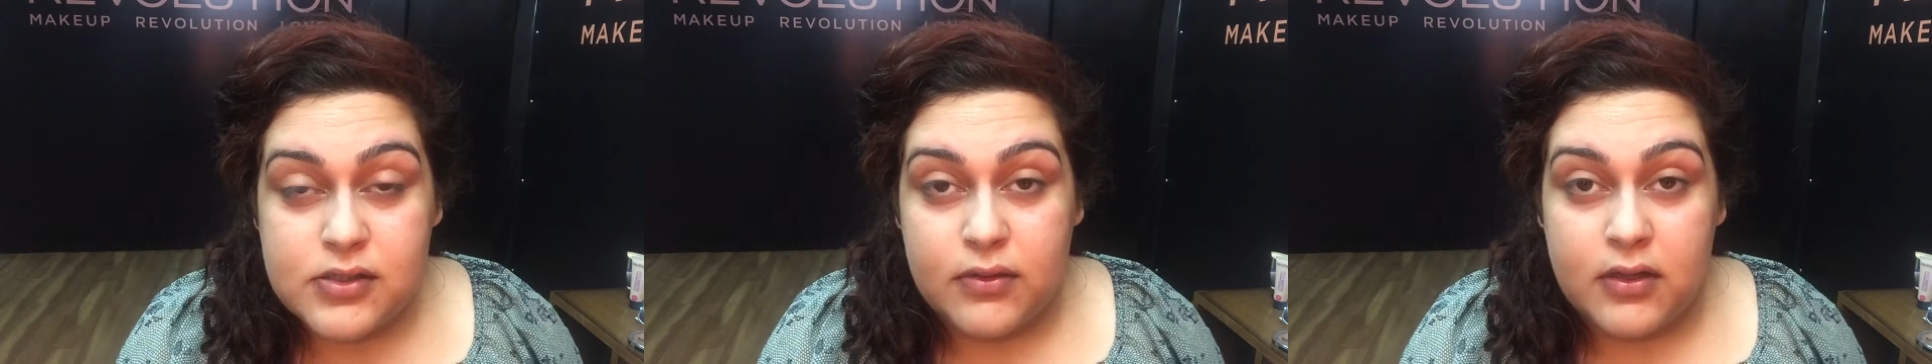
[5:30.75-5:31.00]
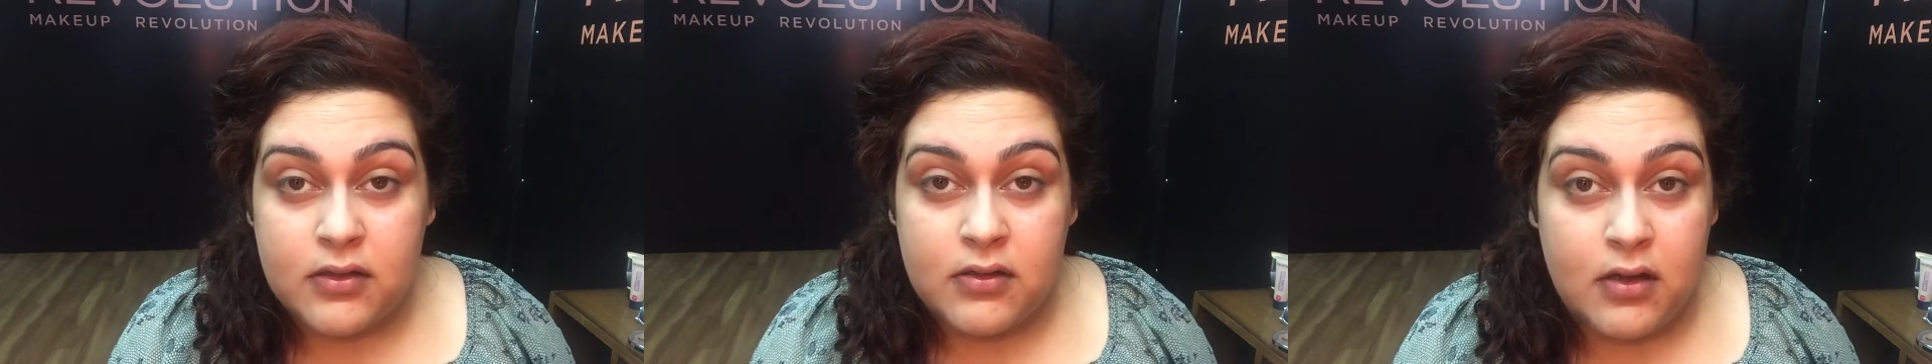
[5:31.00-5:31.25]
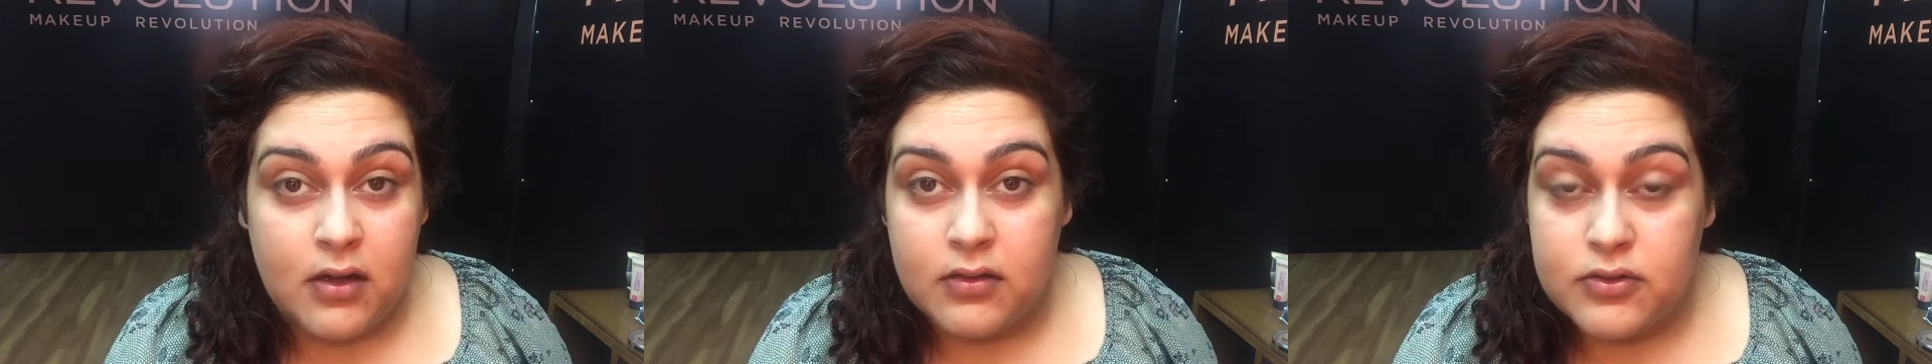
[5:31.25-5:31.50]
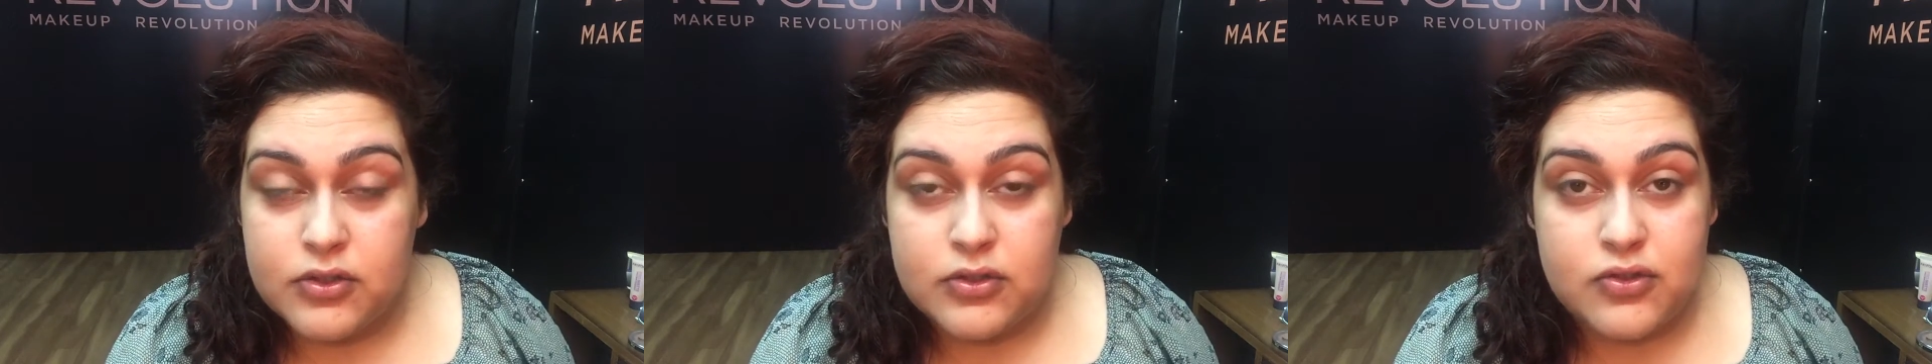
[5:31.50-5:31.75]
you can
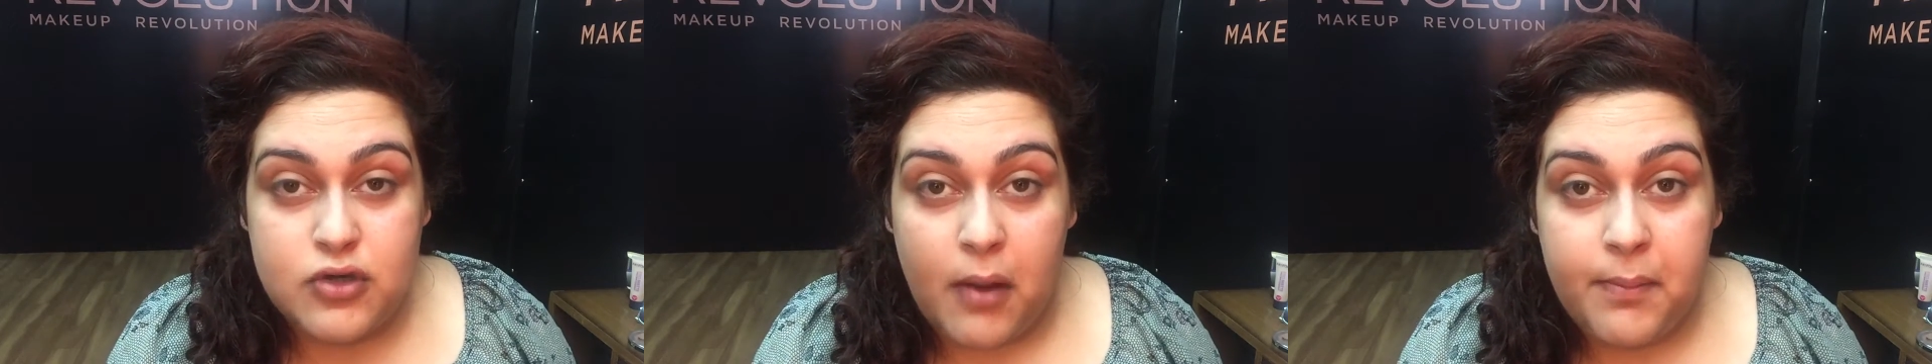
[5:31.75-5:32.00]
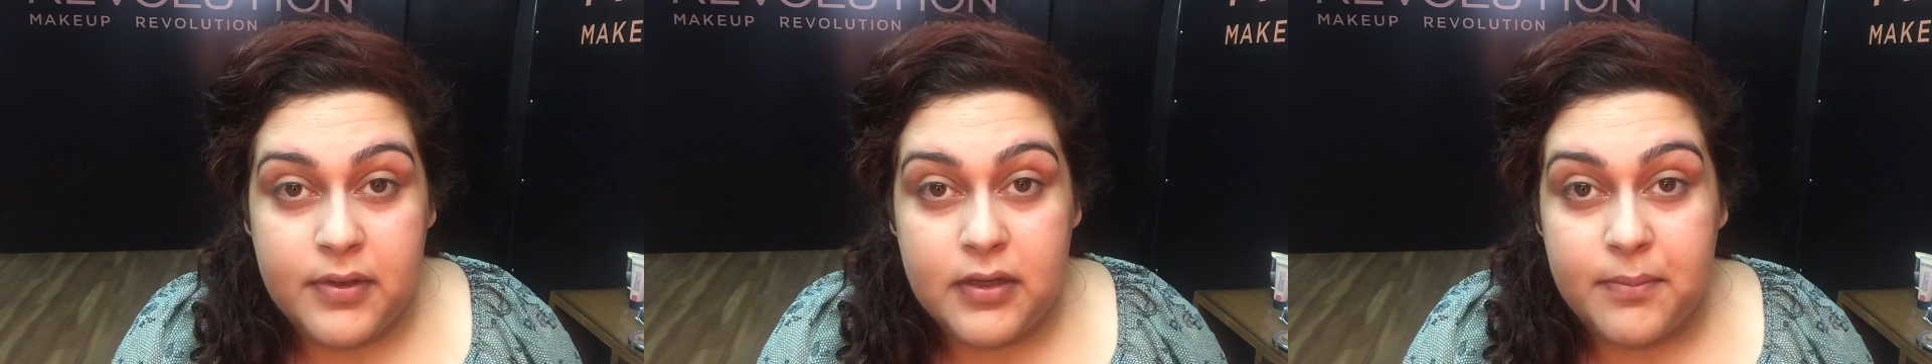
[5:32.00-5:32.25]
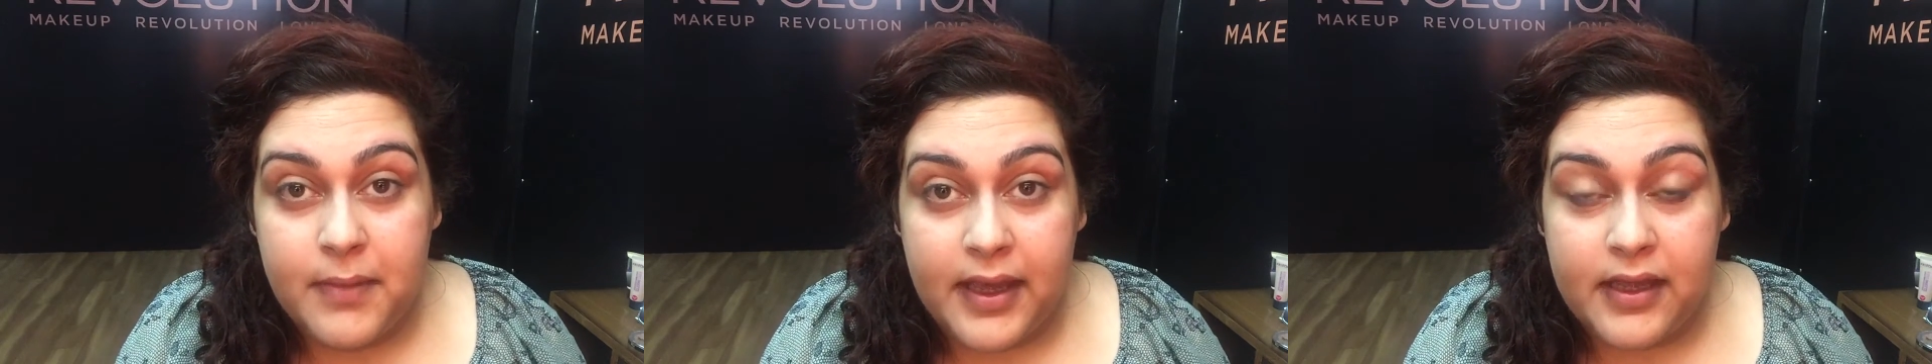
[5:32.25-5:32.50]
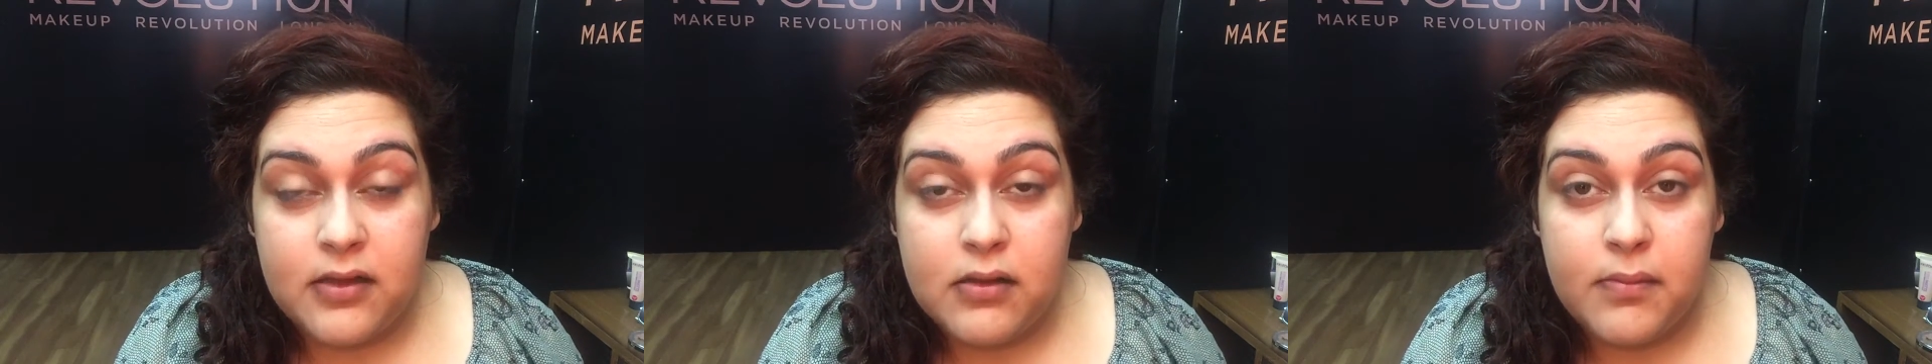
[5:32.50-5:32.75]
just drop in a
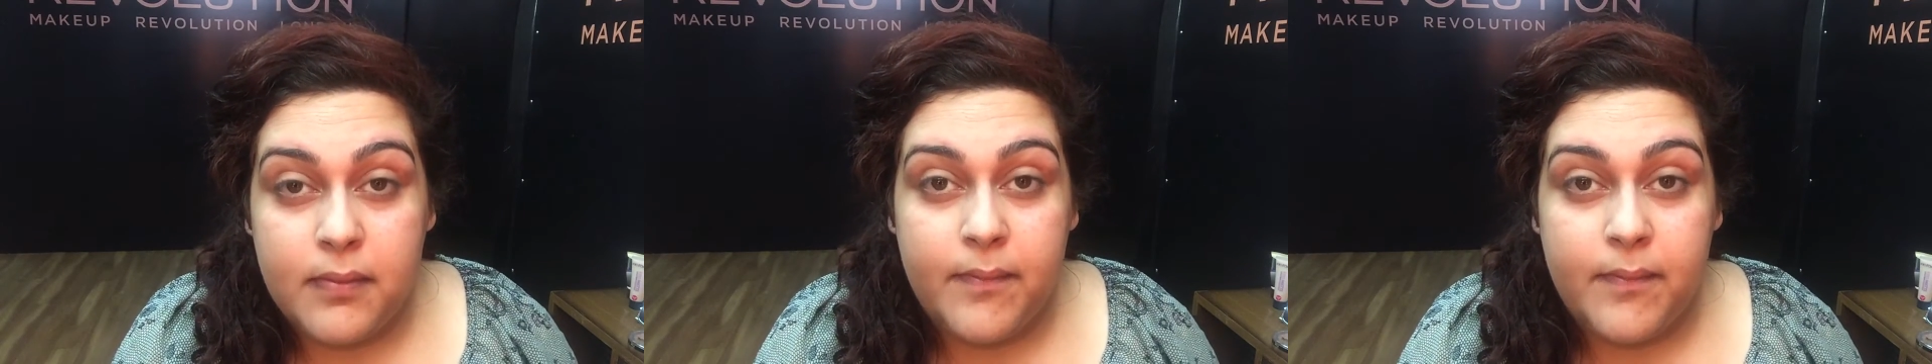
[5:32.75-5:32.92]
mail,